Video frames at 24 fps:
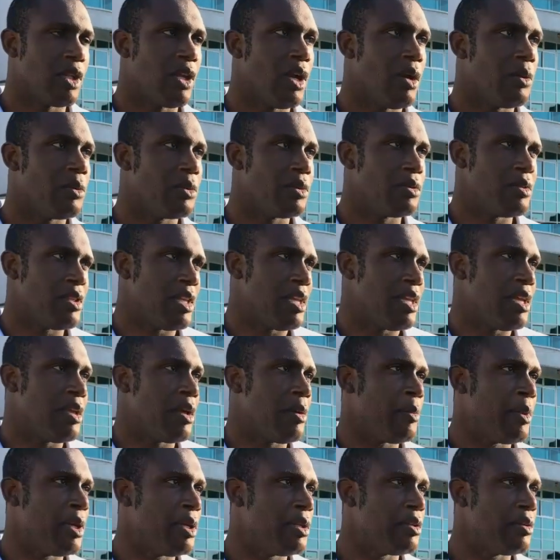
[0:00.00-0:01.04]
Oh yeah, I
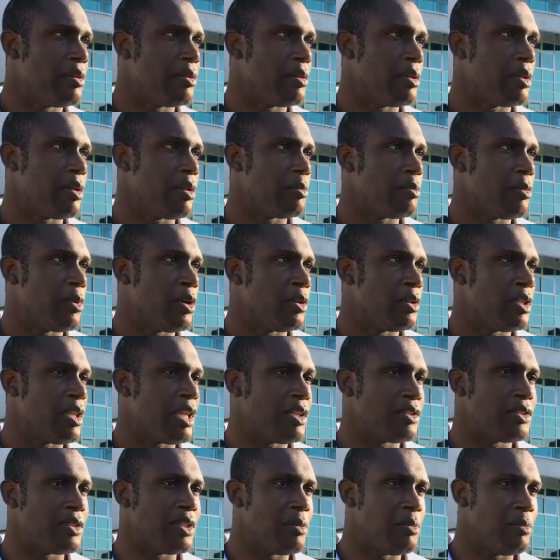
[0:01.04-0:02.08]
mean,
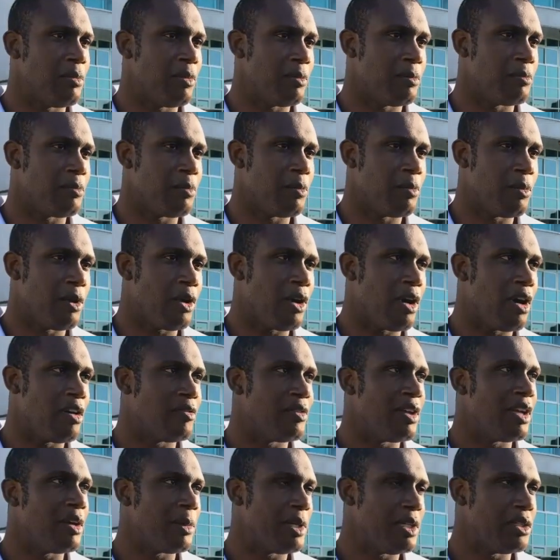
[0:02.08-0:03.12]
that's only part of
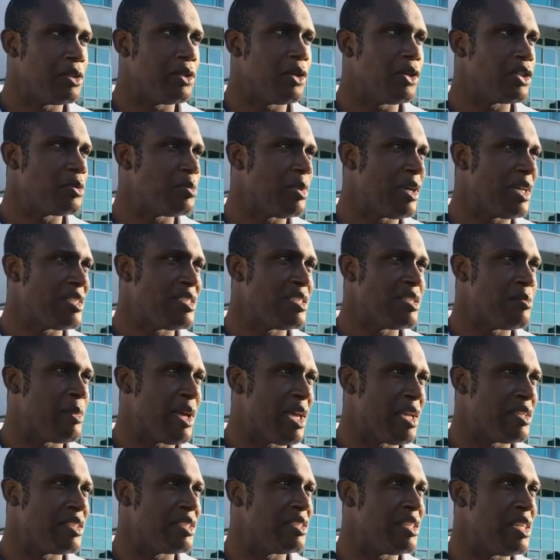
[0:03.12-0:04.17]
it. I mean, Dawes batted
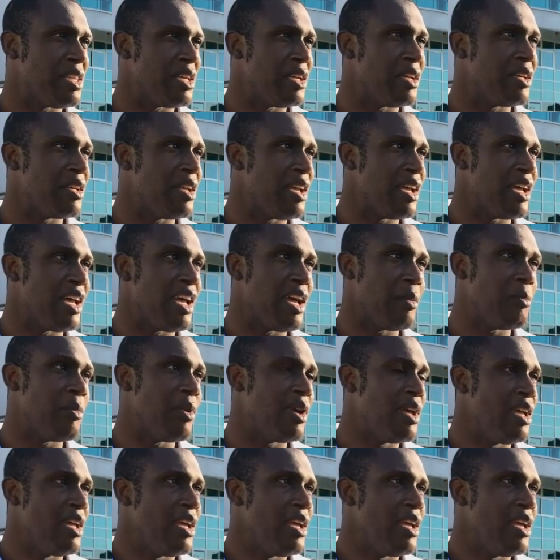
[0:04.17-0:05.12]
amazingly there, and